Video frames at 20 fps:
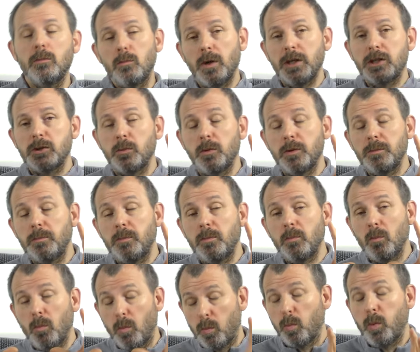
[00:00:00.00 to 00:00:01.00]
and which
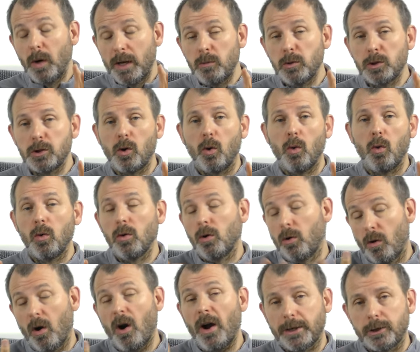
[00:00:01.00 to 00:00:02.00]
I
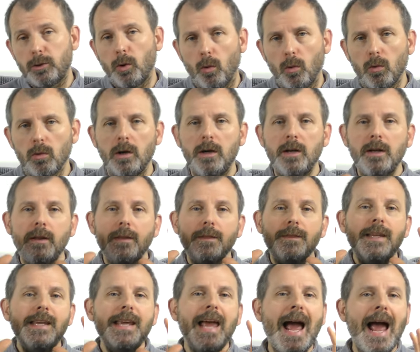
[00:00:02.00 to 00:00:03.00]
call
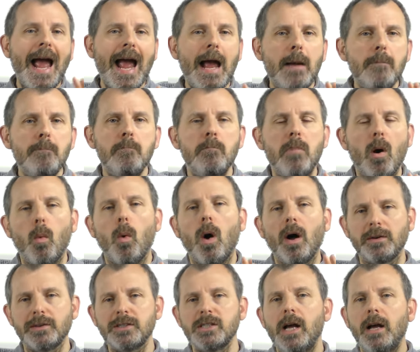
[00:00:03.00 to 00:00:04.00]
the amber
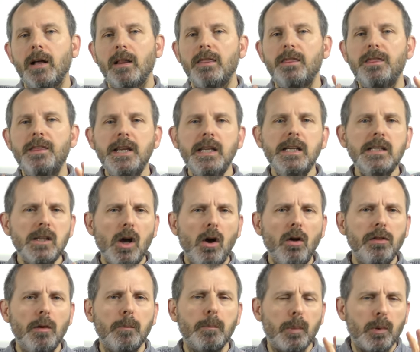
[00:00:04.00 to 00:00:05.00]
ones. These
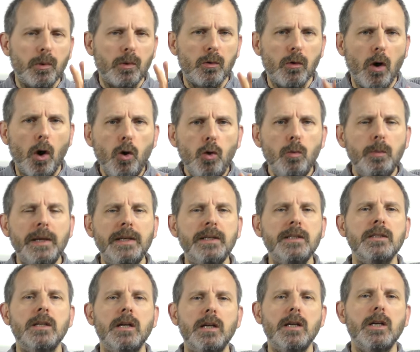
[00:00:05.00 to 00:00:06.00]
are the
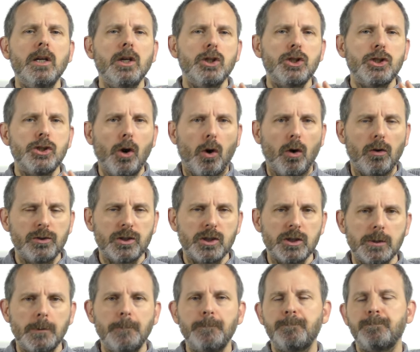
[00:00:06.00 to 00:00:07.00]
probing
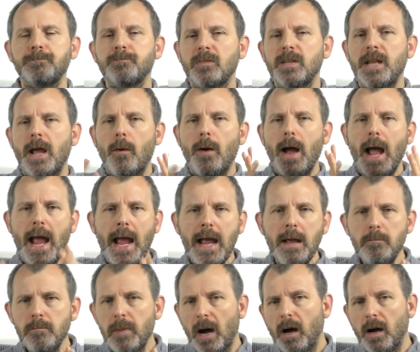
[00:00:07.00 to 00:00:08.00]
shots. Now,
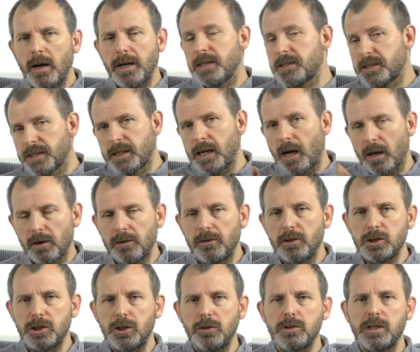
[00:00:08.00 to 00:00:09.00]
amber is the colour
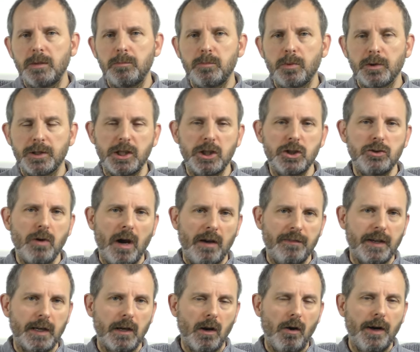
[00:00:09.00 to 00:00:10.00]
that's used in British
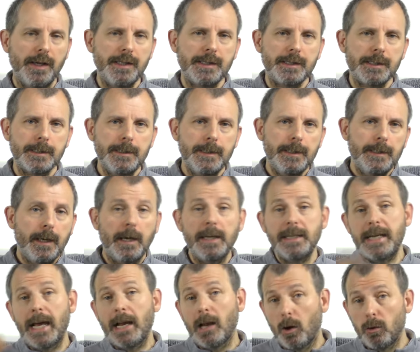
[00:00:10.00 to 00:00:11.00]
traffic lights,
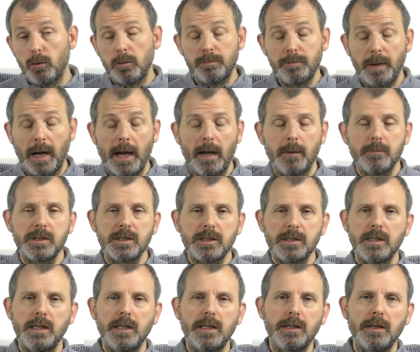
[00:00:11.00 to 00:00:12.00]
yellow
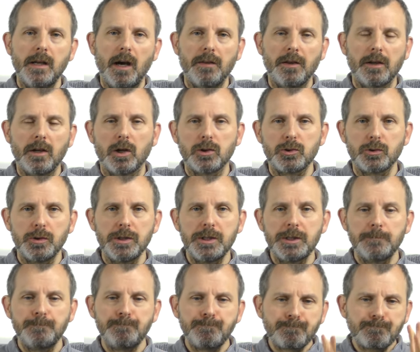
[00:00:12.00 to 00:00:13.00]
perhaps in other
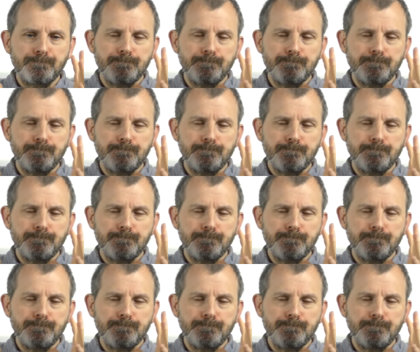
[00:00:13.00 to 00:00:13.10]
countries,